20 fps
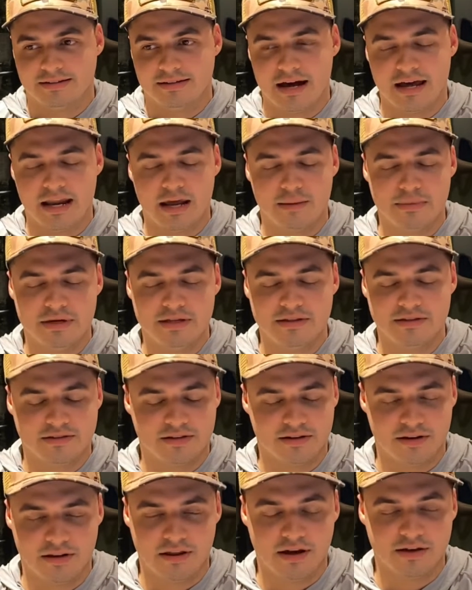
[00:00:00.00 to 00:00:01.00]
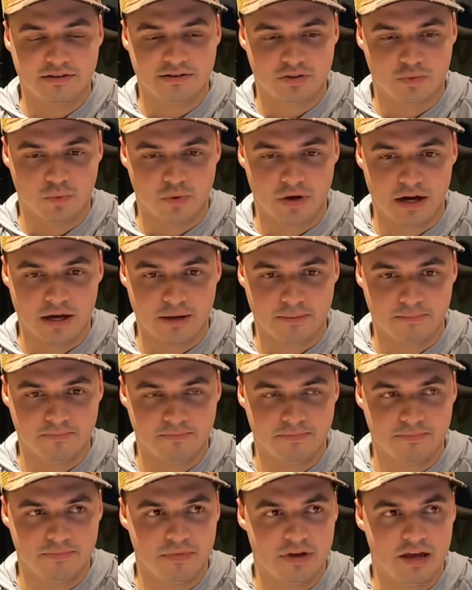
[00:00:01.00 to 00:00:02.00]
and I mean this in the nicest way,
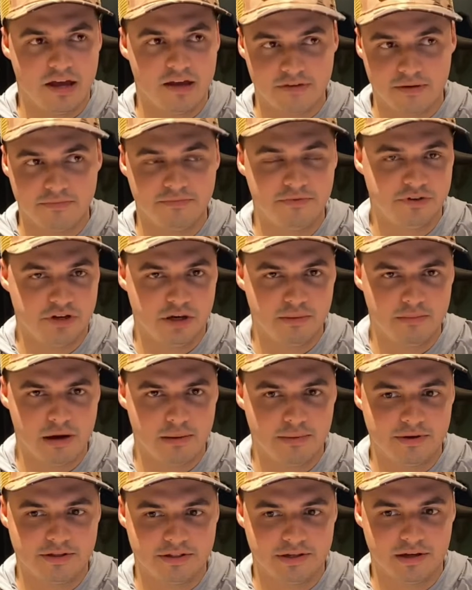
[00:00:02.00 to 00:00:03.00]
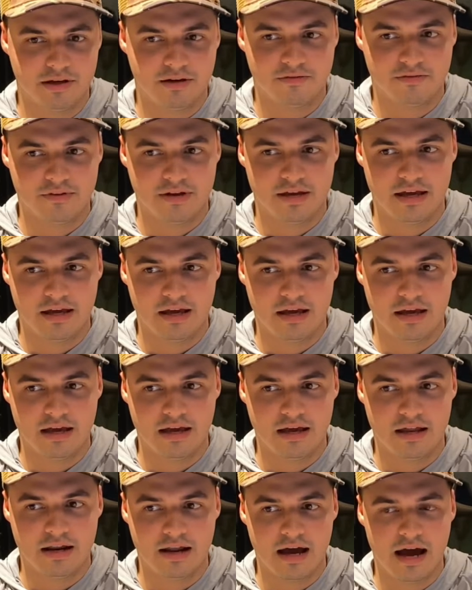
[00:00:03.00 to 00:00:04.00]
if I'm fishing by myself
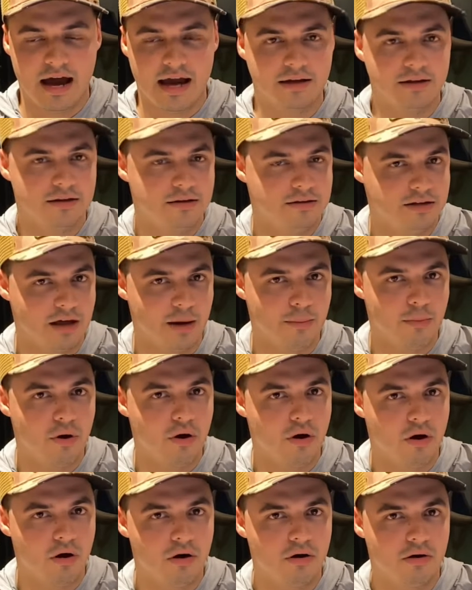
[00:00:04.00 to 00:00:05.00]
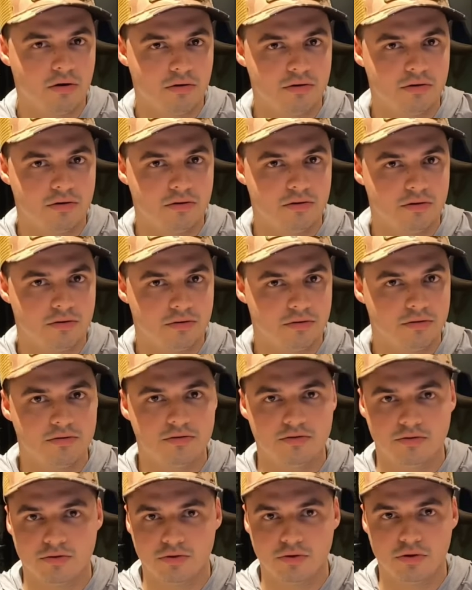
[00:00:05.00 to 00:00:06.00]
and I could double haul
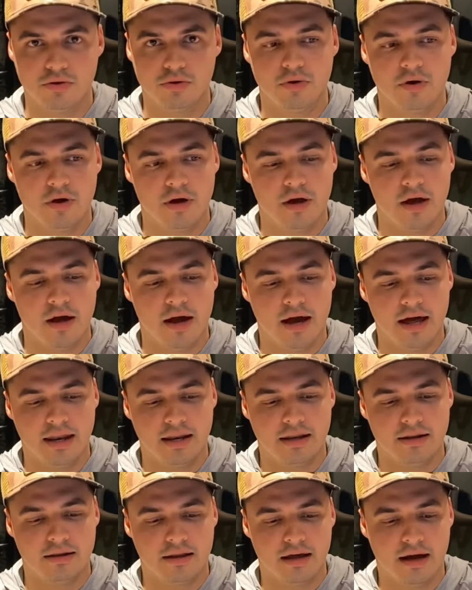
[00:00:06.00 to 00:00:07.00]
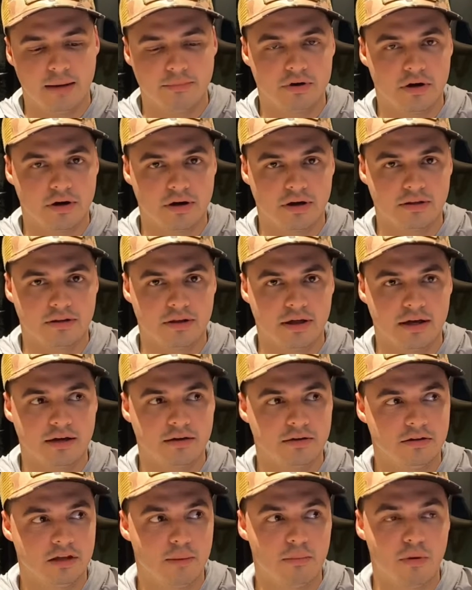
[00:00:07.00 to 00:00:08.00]
to you, and I'm talking
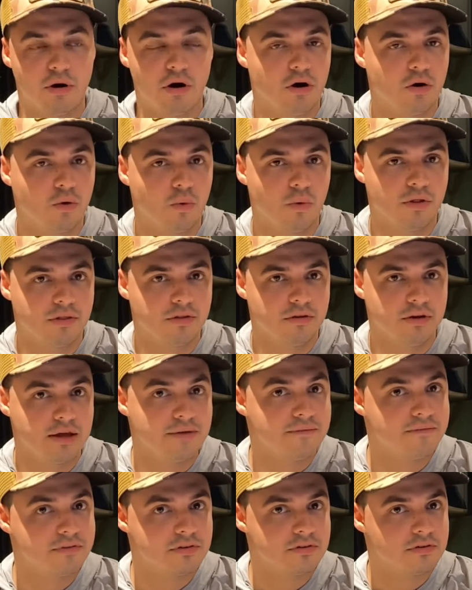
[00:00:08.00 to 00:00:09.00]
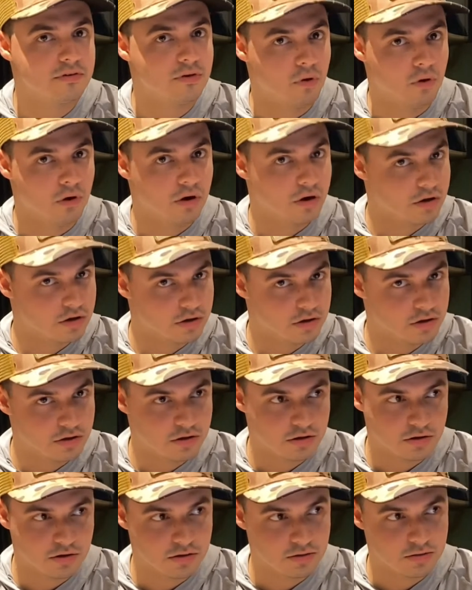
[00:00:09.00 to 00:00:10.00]
like double haul with nymphs or
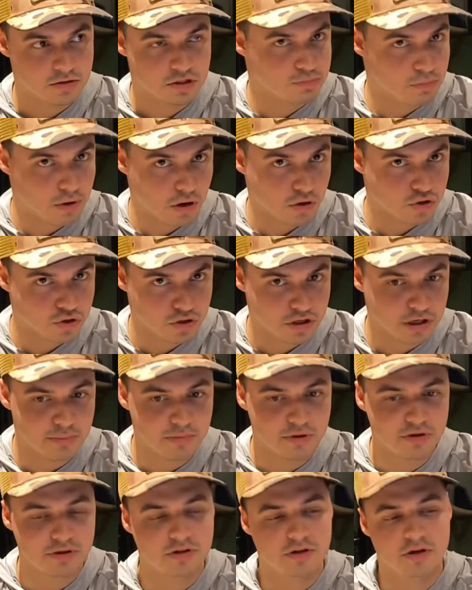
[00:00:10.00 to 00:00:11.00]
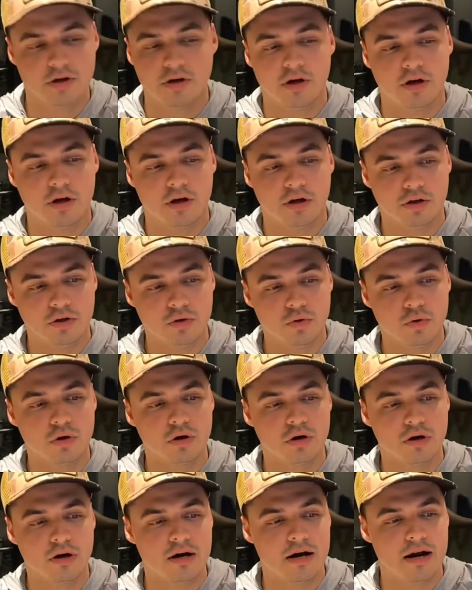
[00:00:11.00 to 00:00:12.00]
small streamers,
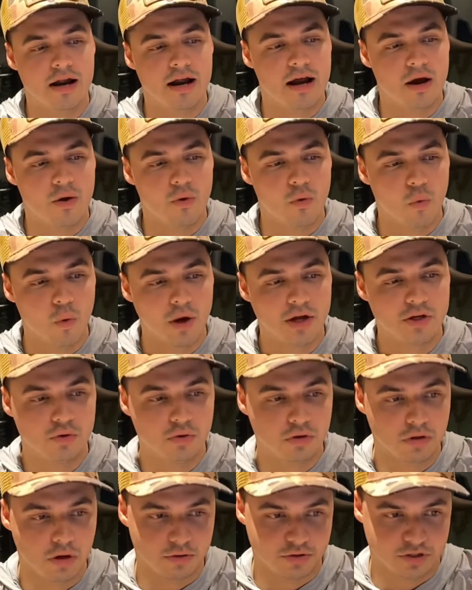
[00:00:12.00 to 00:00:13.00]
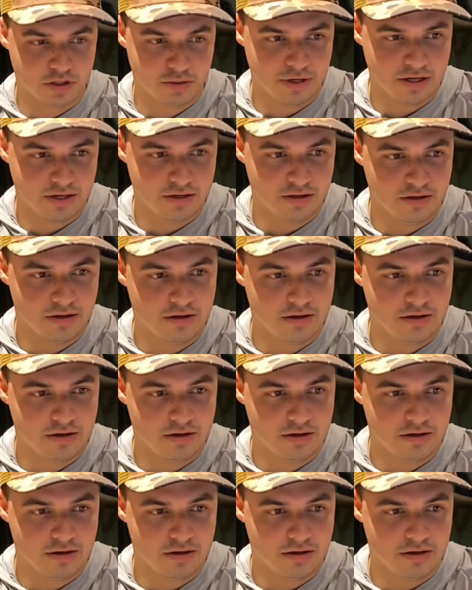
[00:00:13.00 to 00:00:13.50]
you're way too close to me.